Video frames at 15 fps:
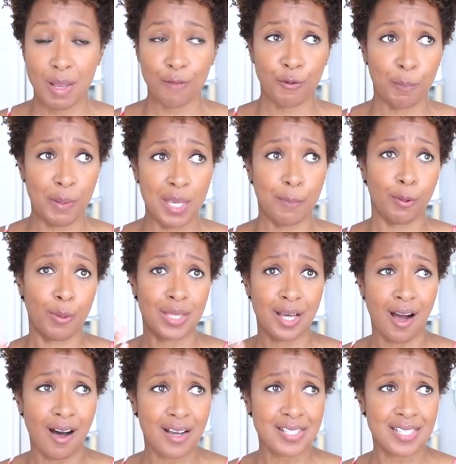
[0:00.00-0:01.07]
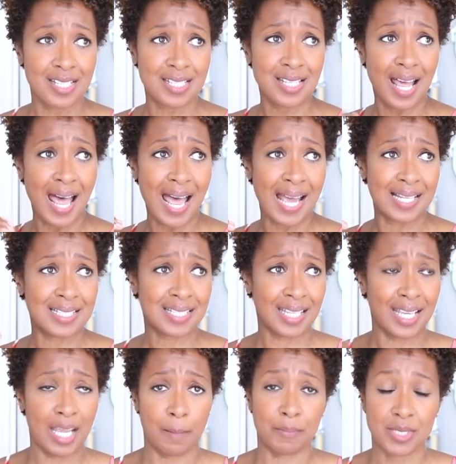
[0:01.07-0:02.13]
meant for people with asses and
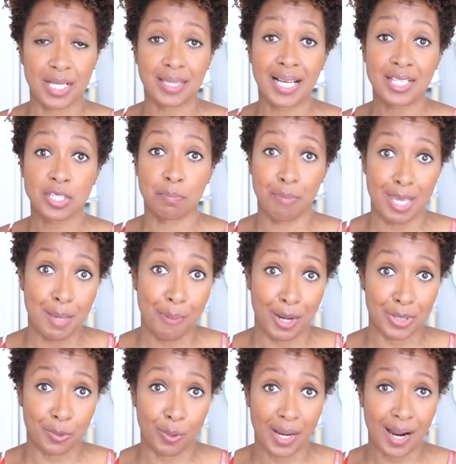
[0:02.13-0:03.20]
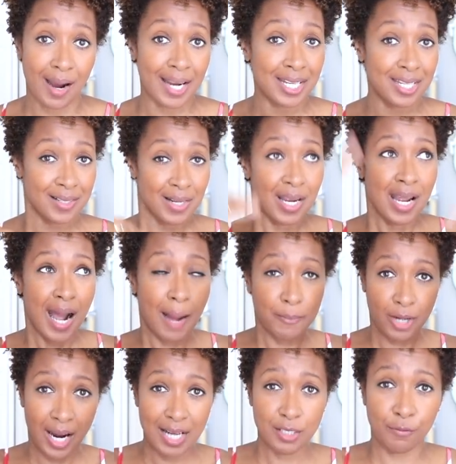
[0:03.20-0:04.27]
hips, and that's me, by the way. I, I'm
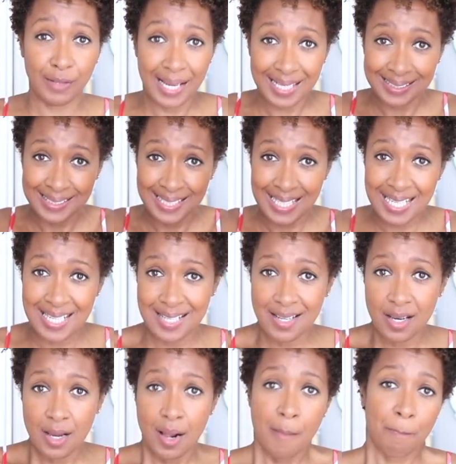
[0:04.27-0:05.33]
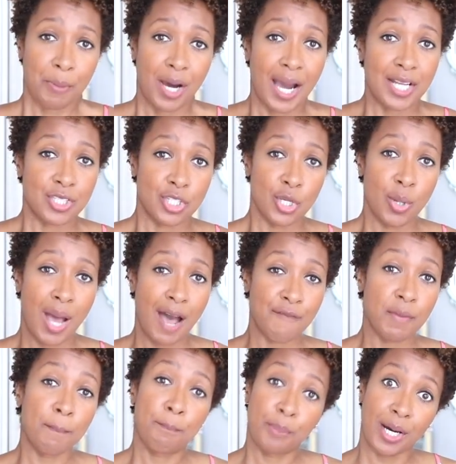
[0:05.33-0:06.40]
kind of like lean, but I do have
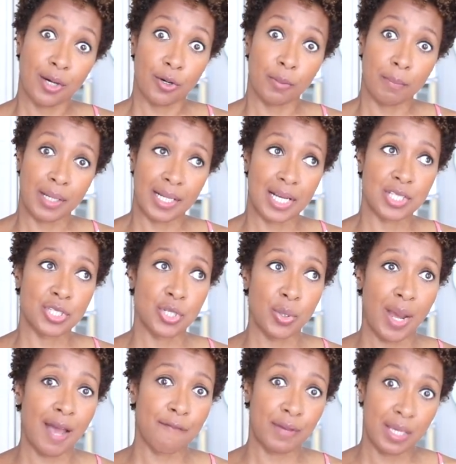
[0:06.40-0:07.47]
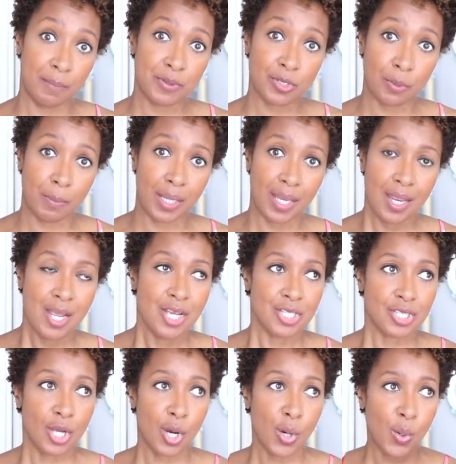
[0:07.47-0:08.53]
a butt on me. I do have hips on me.
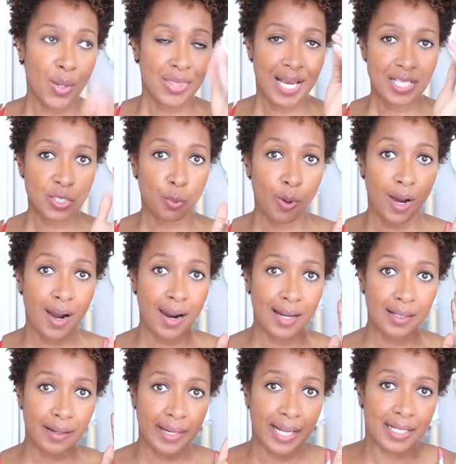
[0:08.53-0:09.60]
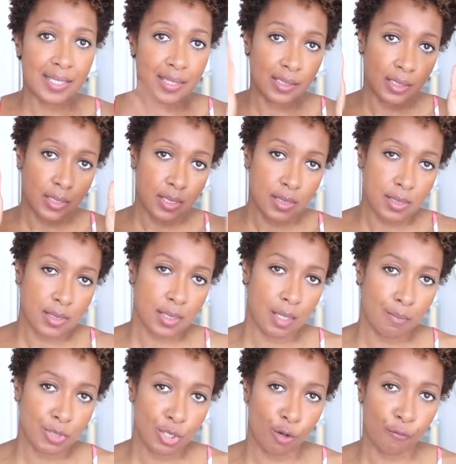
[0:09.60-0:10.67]
So that's why I like anything that
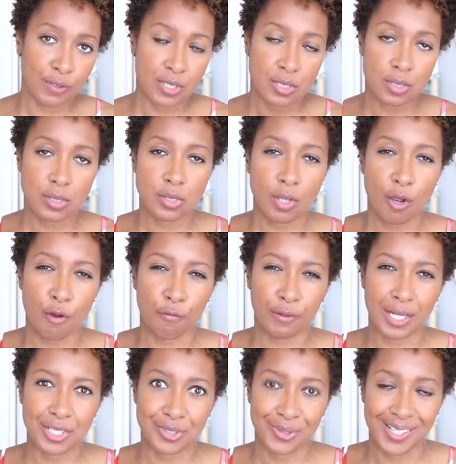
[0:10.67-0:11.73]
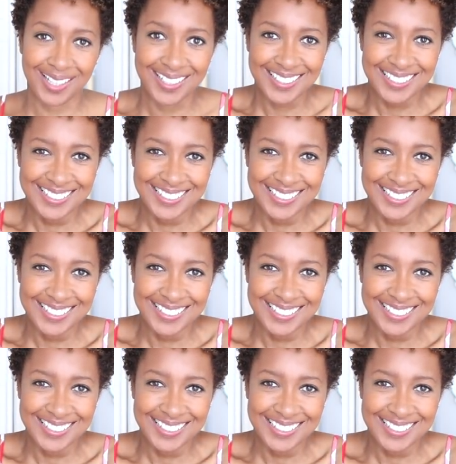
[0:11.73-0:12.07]
skims off. It's so flattering.